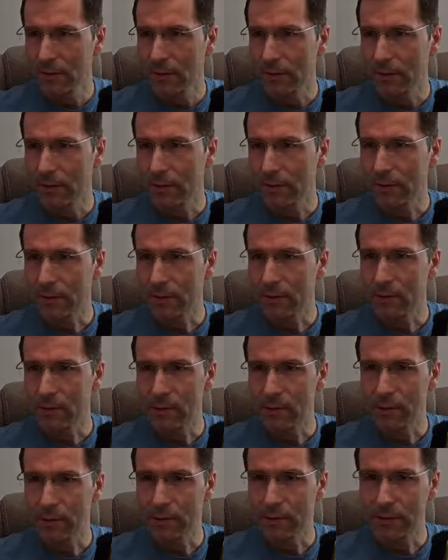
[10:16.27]
Good,
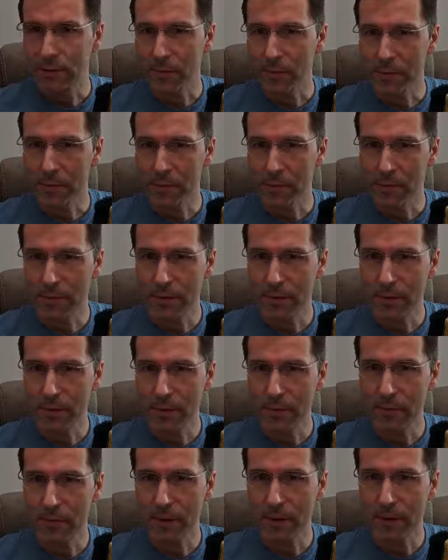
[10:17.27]
so let me
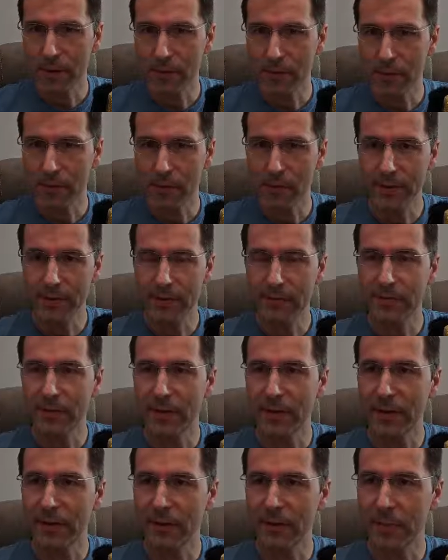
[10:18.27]
see, we are
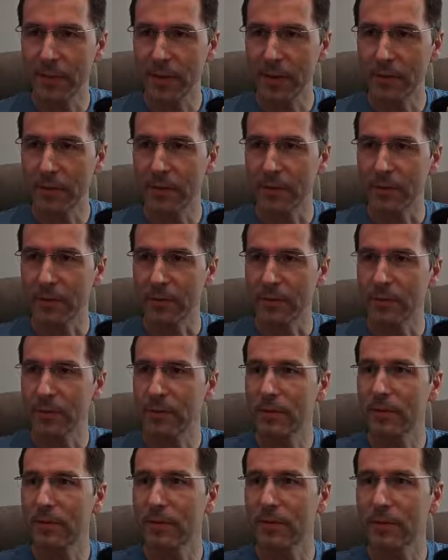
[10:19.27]
25 people
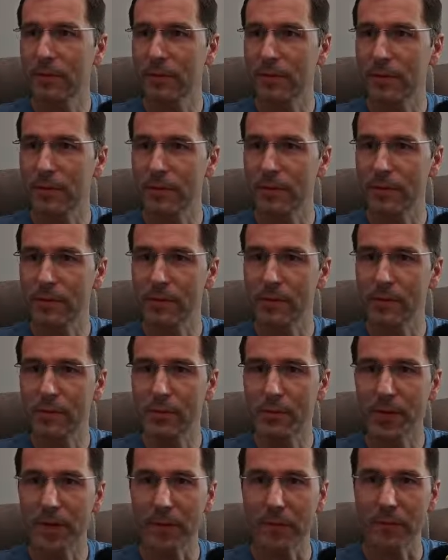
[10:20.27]
on the
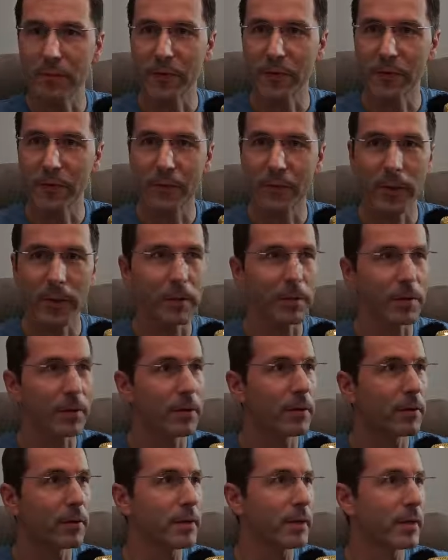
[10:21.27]
stream. Very well,
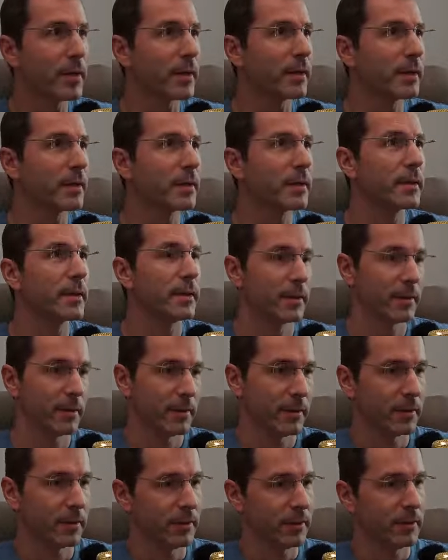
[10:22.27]
okay.
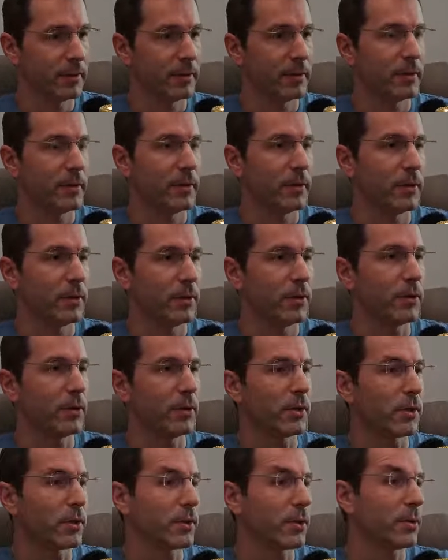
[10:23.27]

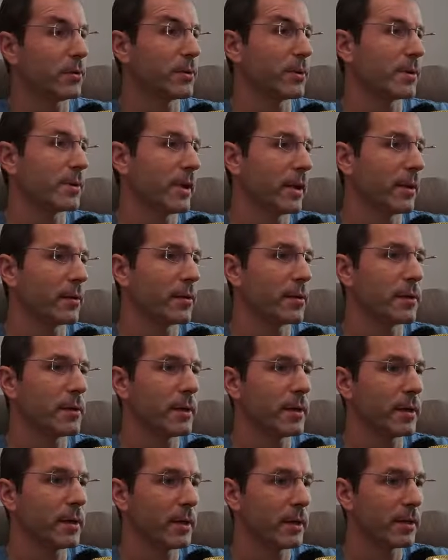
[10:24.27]
Good, so the second
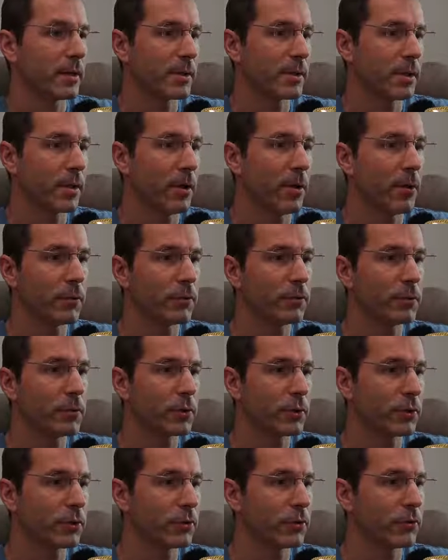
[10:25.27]
thing is how
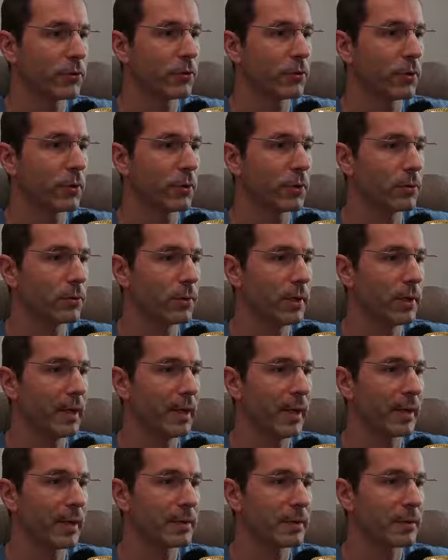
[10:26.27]
to look
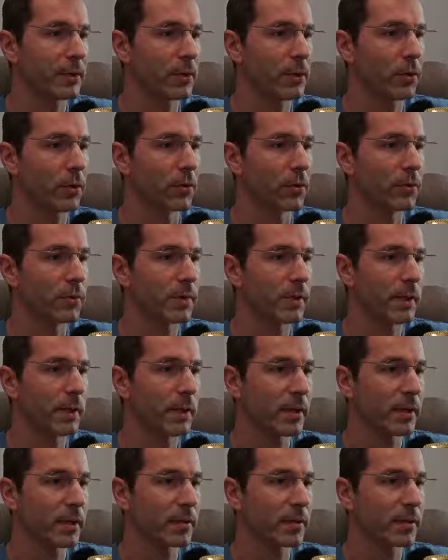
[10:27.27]
at the call
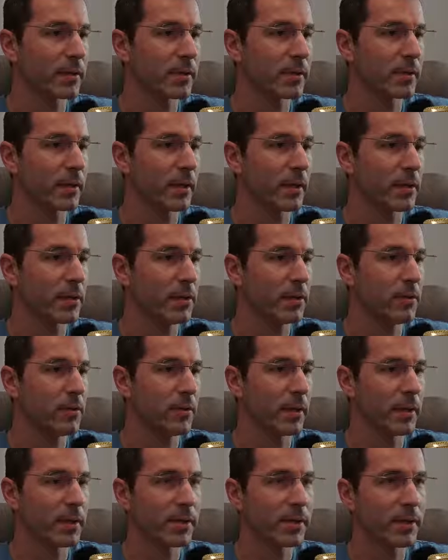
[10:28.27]
signs
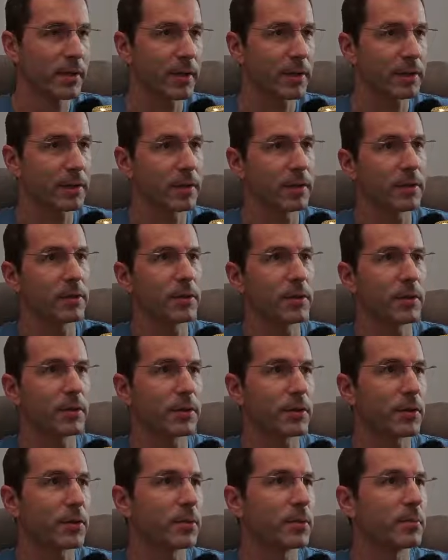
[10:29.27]

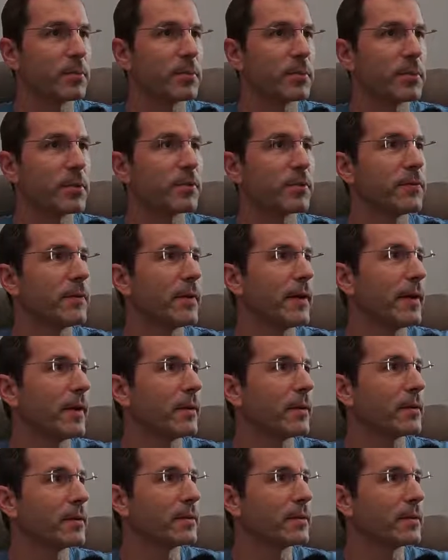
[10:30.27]
QRZ.com profile.